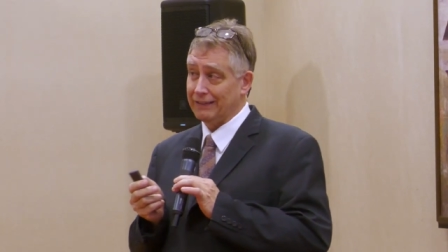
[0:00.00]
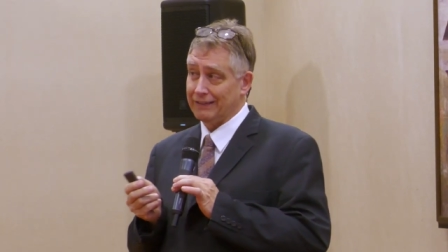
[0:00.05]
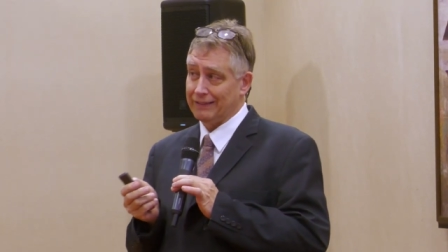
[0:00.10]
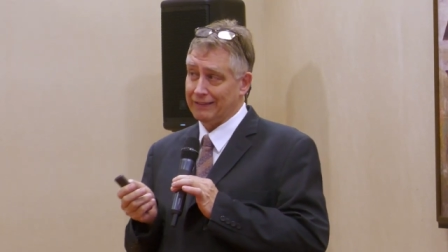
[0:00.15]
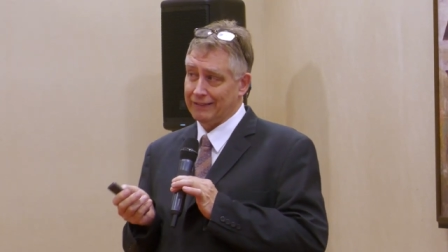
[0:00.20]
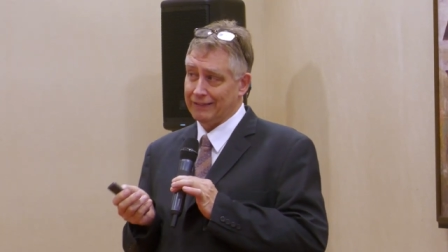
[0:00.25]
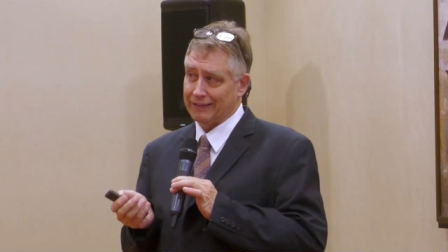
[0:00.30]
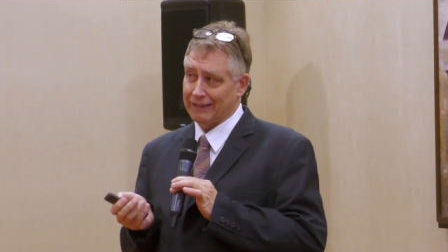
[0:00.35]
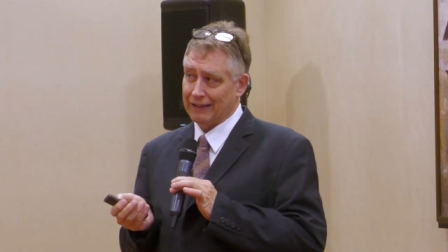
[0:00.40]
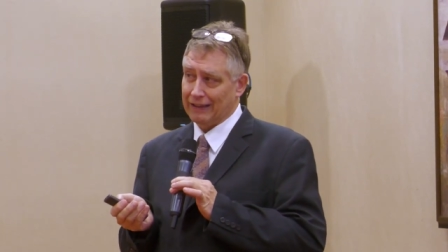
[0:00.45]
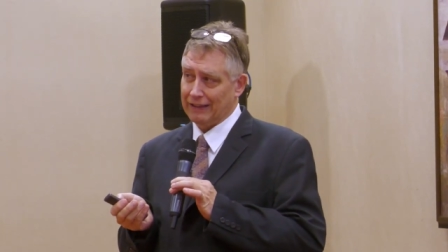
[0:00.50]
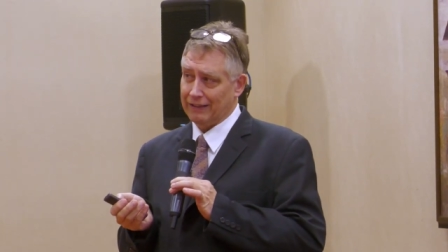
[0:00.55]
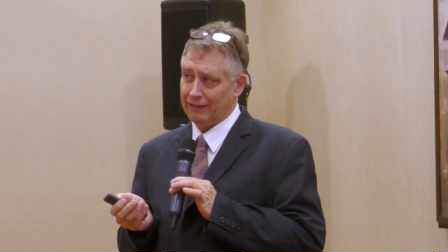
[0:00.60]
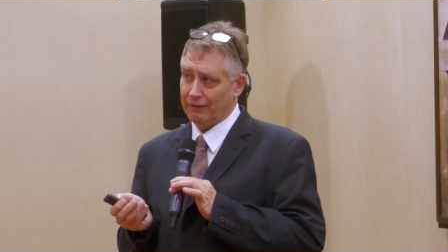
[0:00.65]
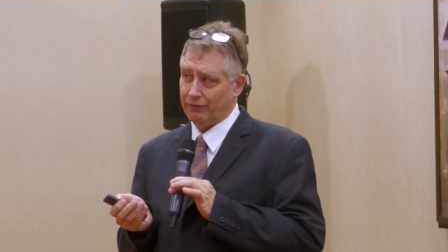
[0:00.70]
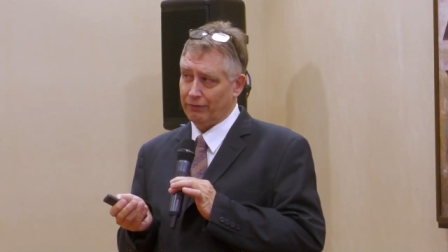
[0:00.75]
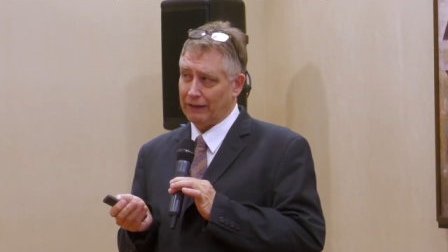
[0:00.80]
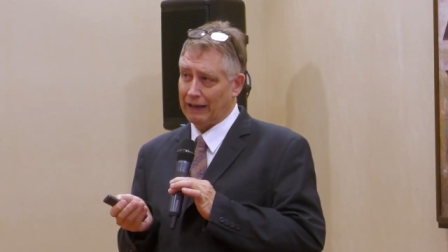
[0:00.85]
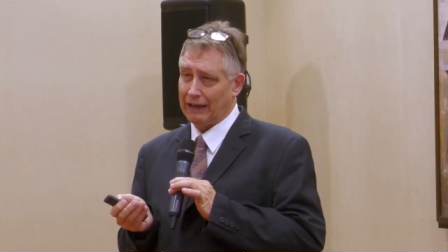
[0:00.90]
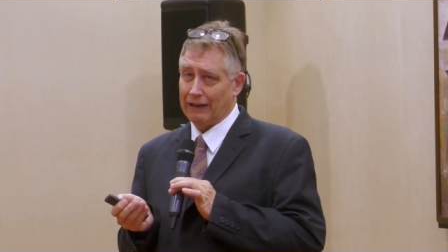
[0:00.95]
This is kind
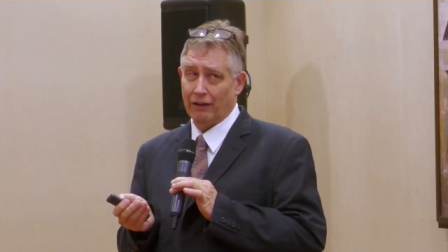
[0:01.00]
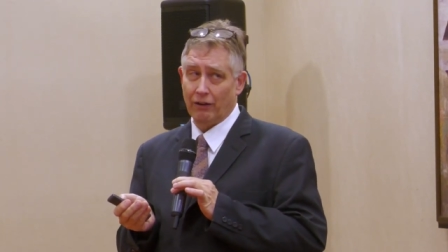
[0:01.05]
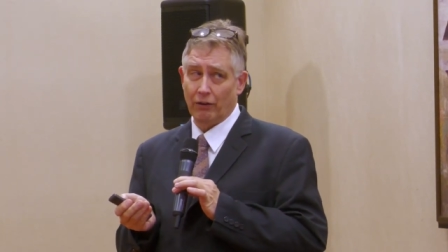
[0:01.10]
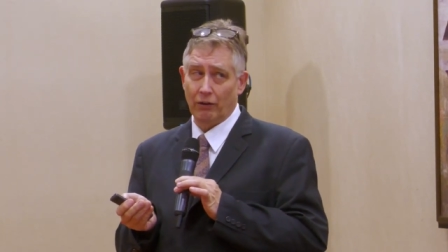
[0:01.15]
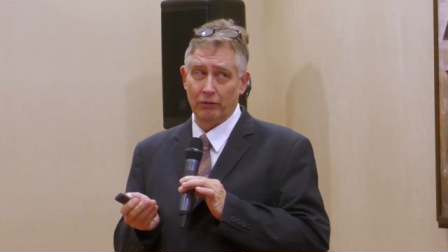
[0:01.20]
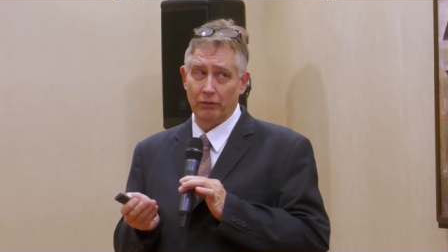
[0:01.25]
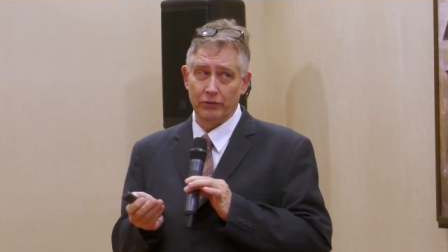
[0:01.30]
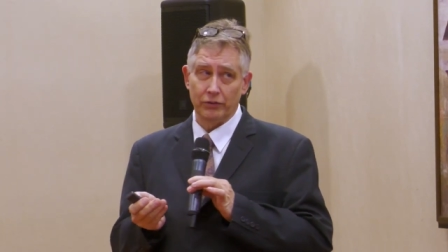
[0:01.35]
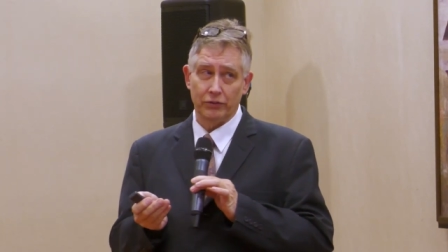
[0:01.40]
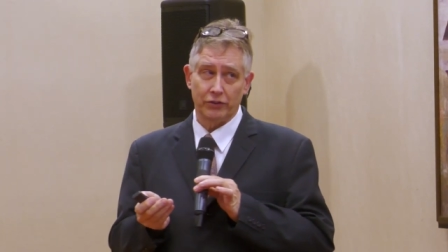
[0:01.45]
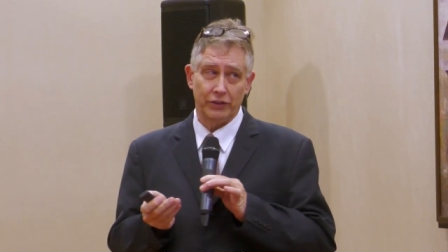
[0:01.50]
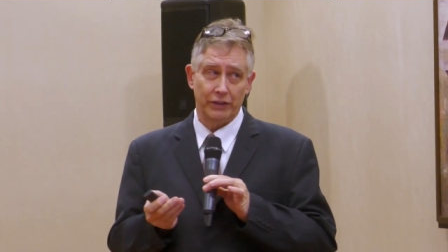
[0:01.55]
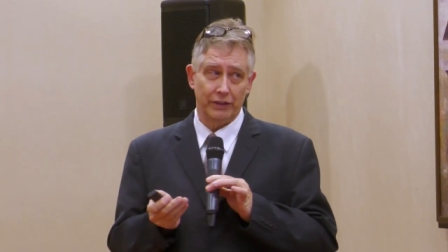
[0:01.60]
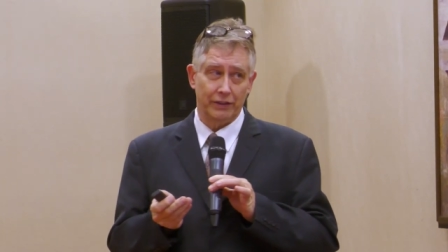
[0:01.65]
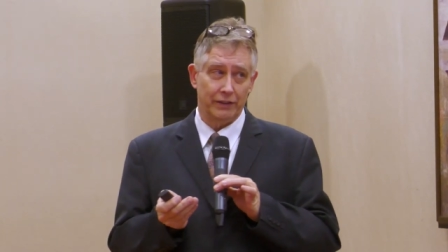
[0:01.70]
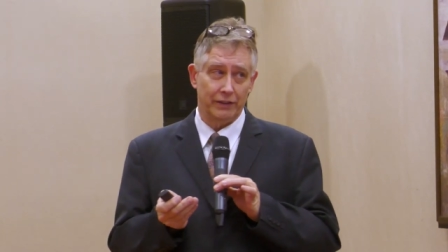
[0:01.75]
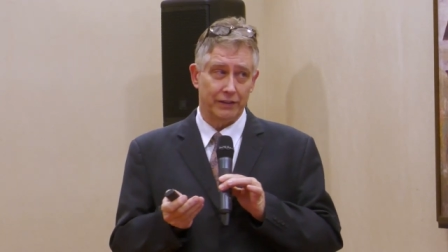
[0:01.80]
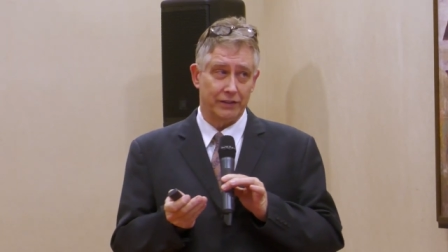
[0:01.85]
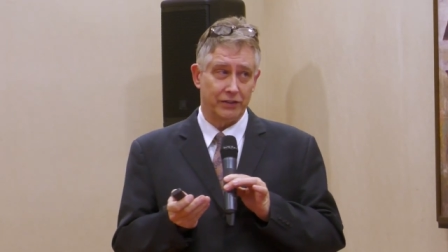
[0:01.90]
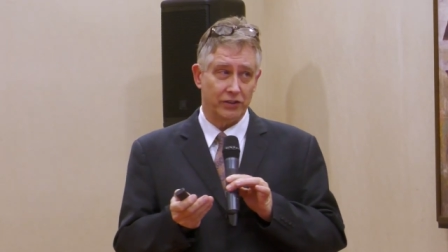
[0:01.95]
of how
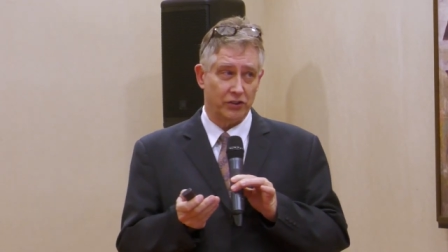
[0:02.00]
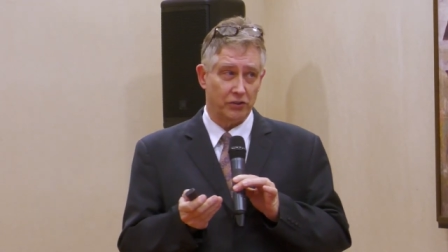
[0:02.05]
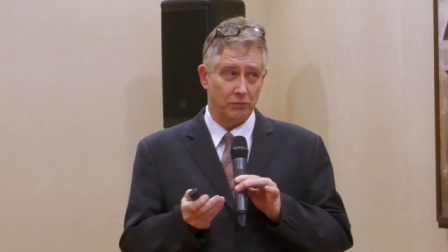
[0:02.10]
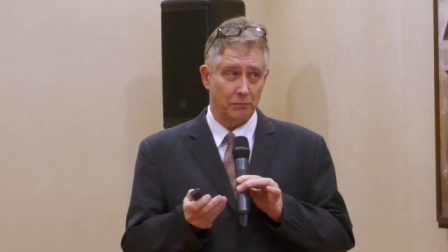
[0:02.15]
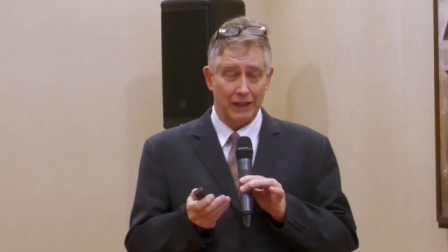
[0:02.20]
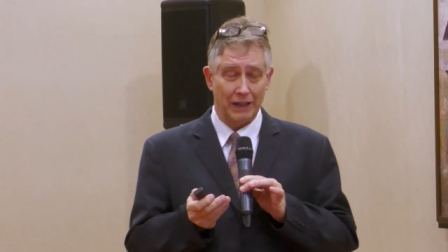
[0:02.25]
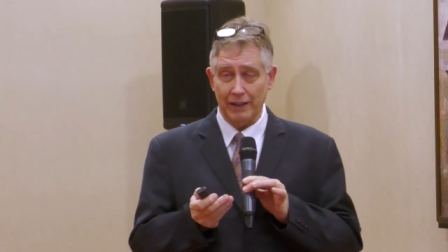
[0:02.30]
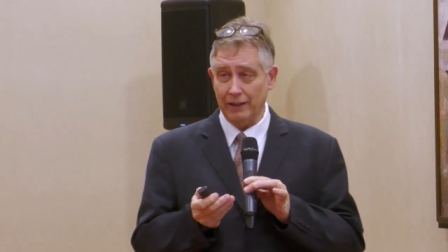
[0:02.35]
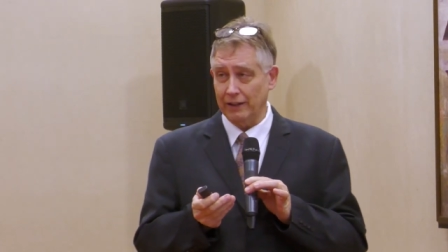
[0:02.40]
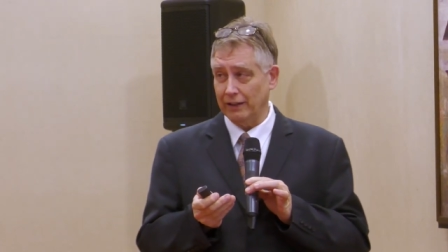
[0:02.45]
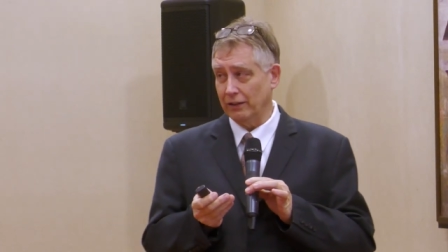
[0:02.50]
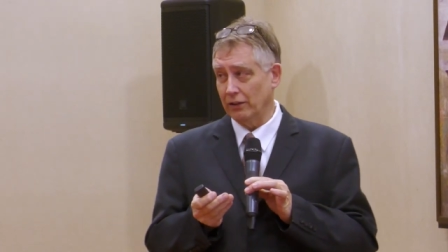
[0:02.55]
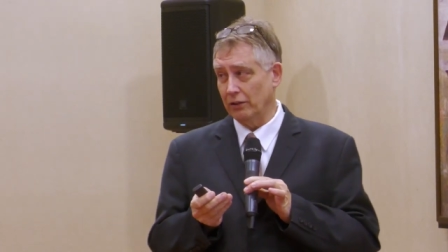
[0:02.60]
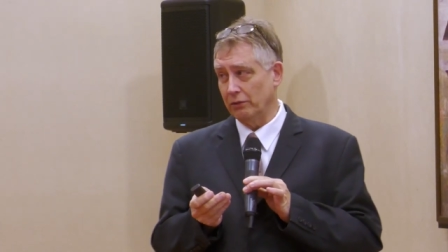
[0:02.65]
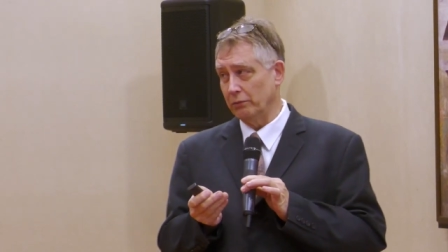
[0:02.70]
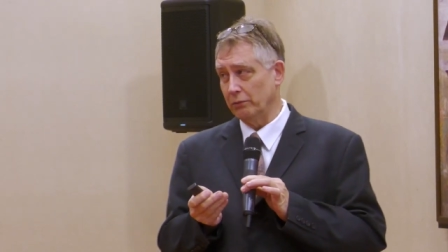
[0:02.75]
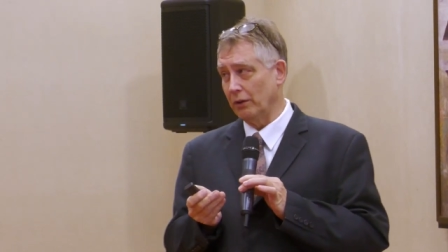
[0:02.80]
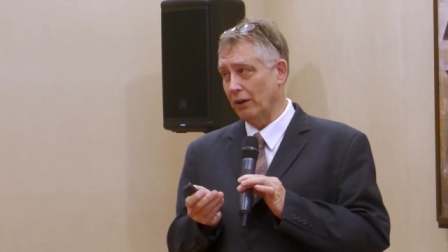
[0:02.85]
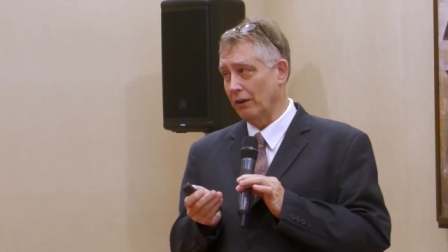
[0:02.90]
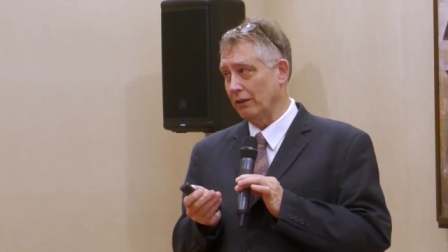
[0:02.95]
shared decision-making
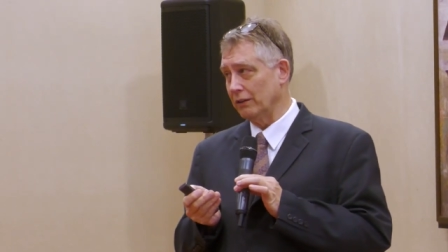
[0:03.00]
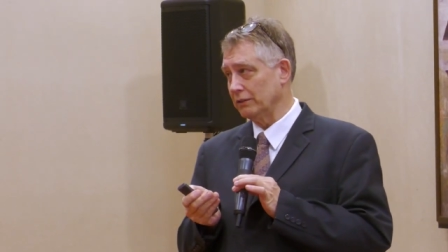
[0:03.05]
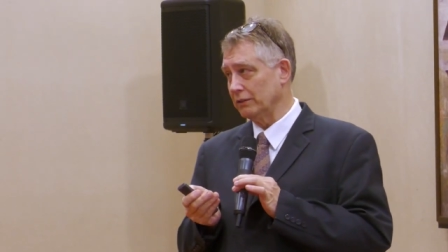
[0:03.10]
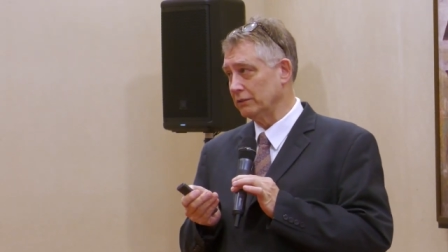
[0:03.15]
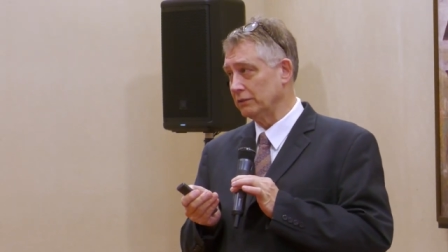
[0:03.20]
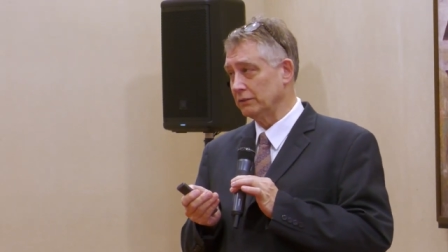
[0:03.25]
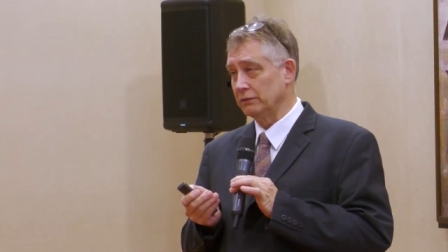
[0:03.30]
go wrong.